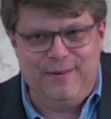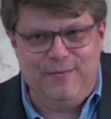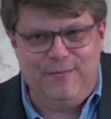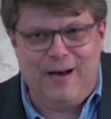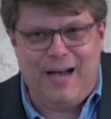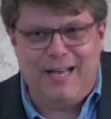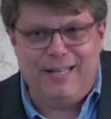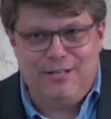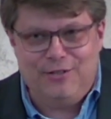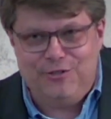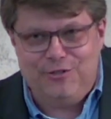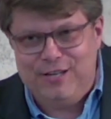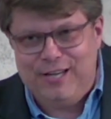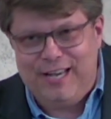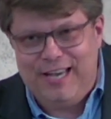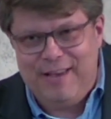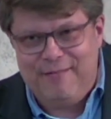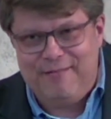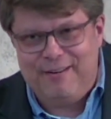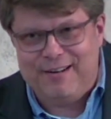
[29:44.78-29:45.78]
Why did she
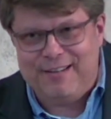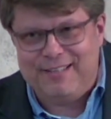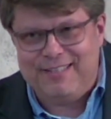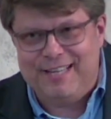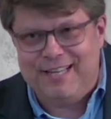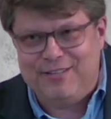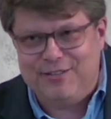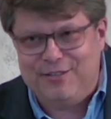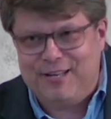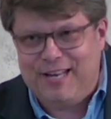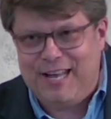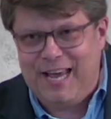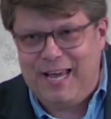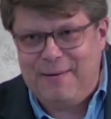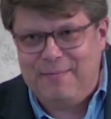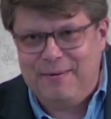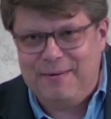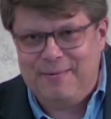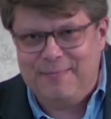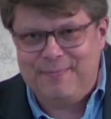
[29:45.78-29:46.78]
give her such a
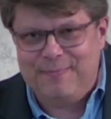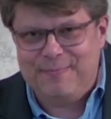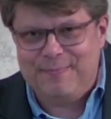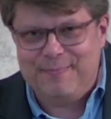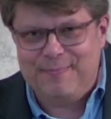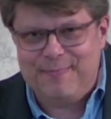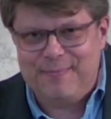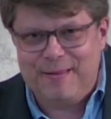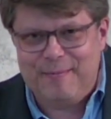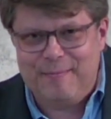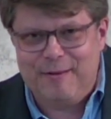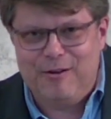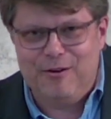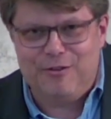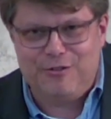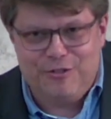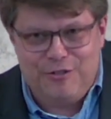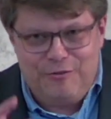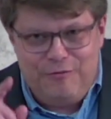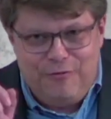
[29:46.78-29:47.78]
name?
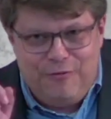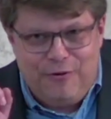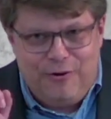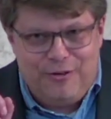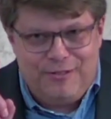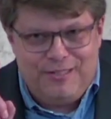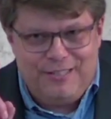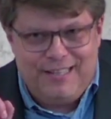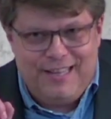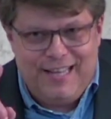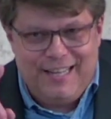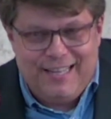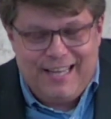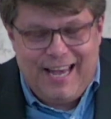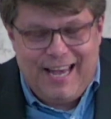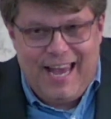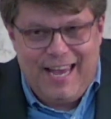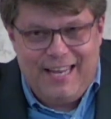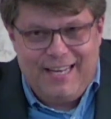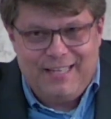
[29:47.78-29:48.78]
Because she thought that
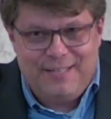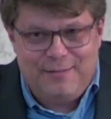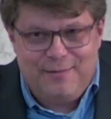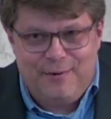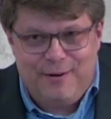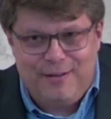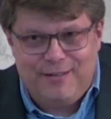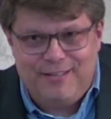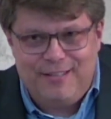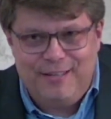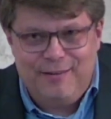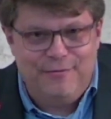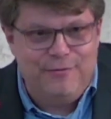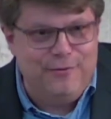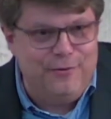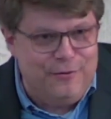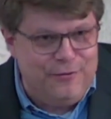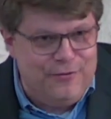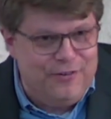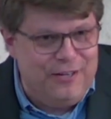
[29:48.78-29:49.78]
Cain is what? The
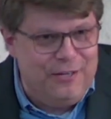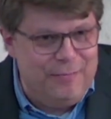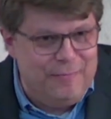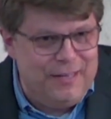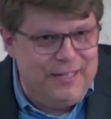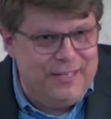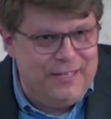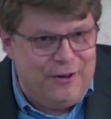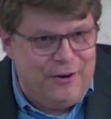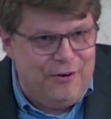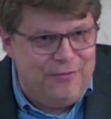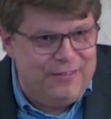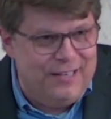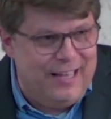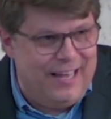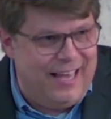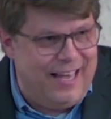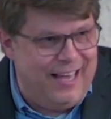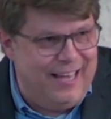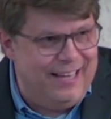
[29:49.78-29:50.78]
fulfillment of
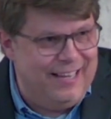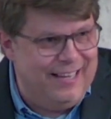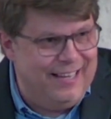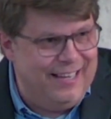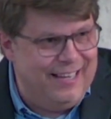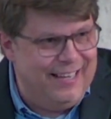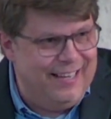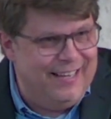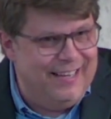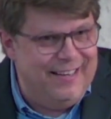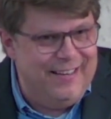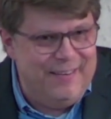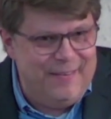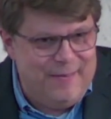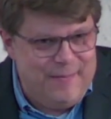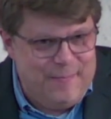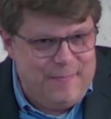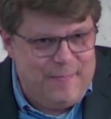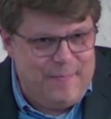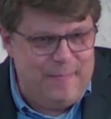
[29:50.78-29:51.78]
the
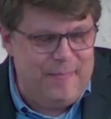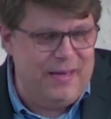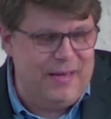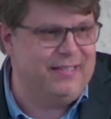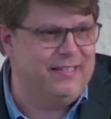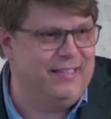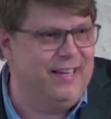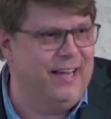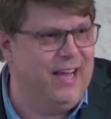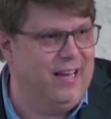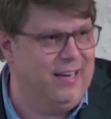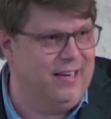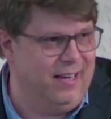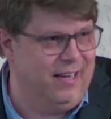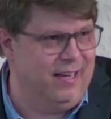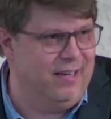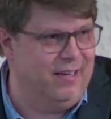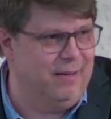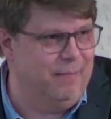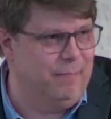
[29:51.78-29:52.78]

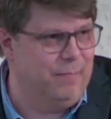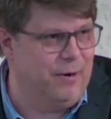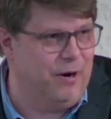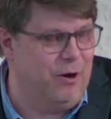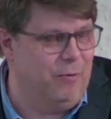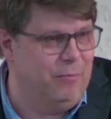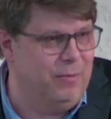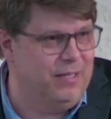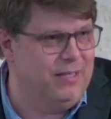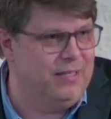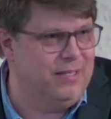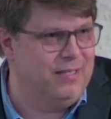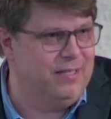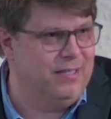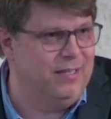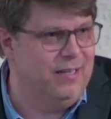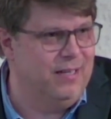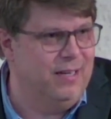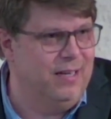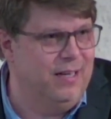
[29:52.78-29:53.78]
messianic promise.